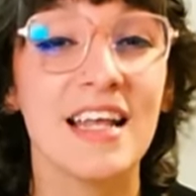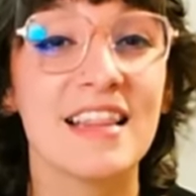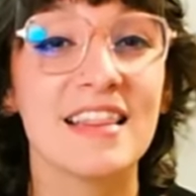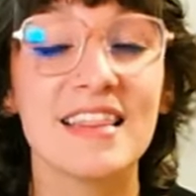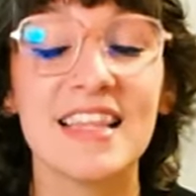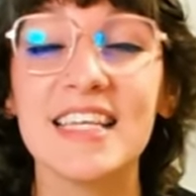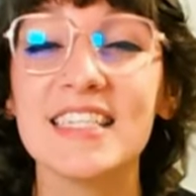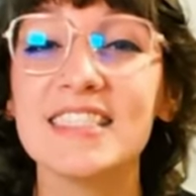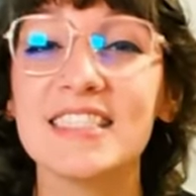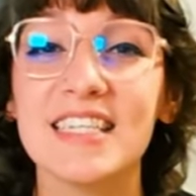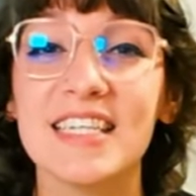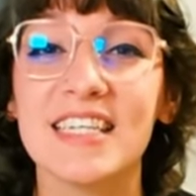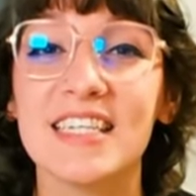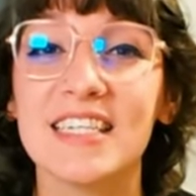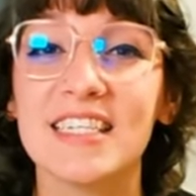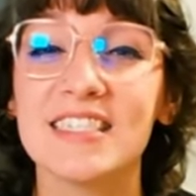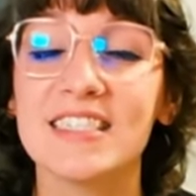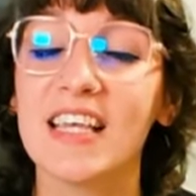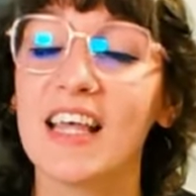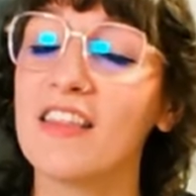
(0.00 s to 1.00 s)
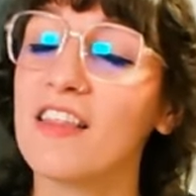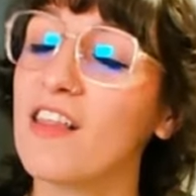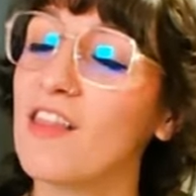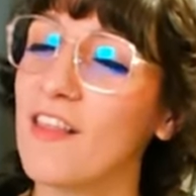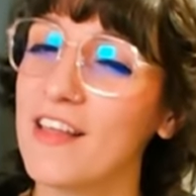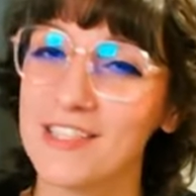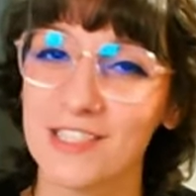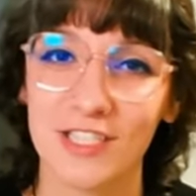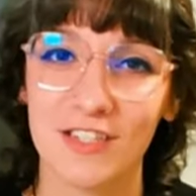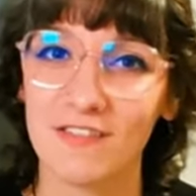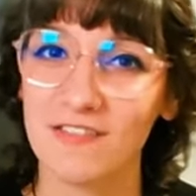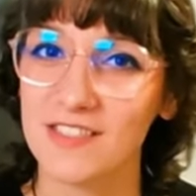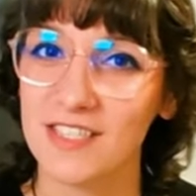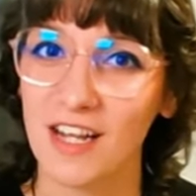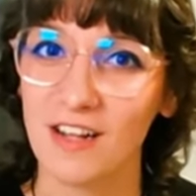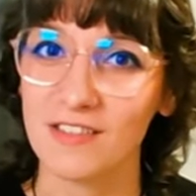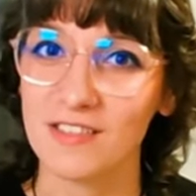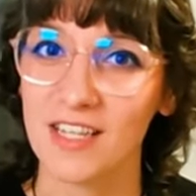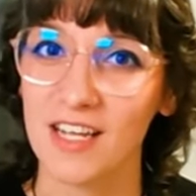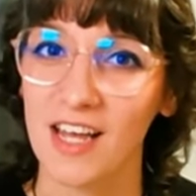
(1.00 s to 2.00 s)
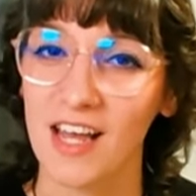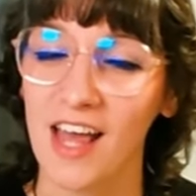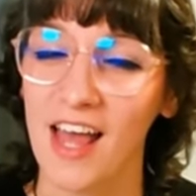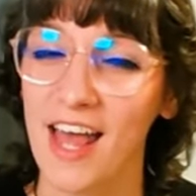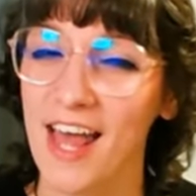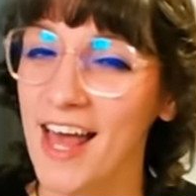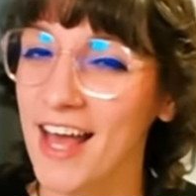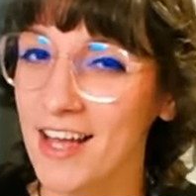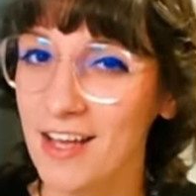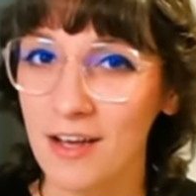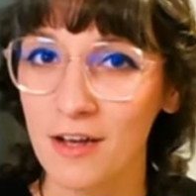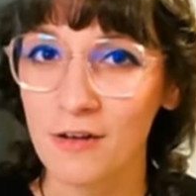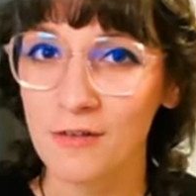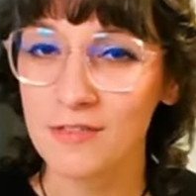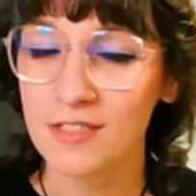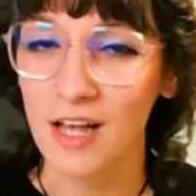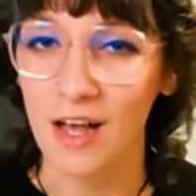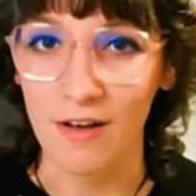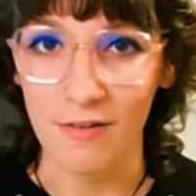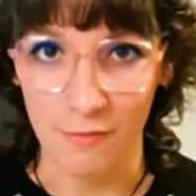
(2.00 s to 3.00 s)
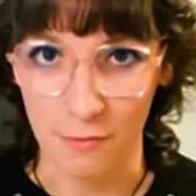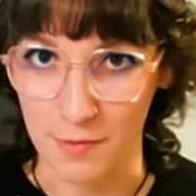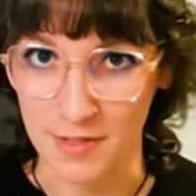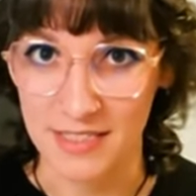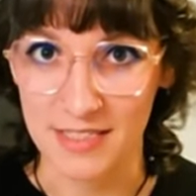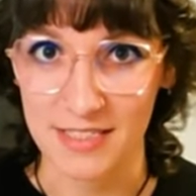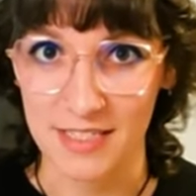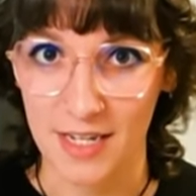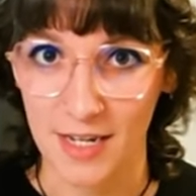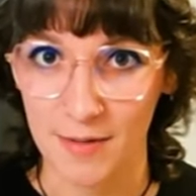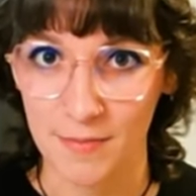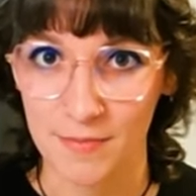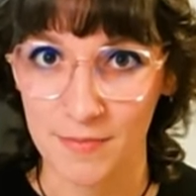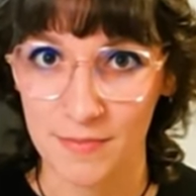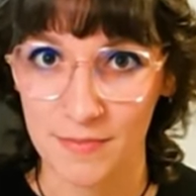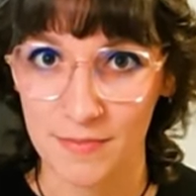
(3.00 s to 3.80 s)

This is The Legend of Zelda: Echoes of Wisdom.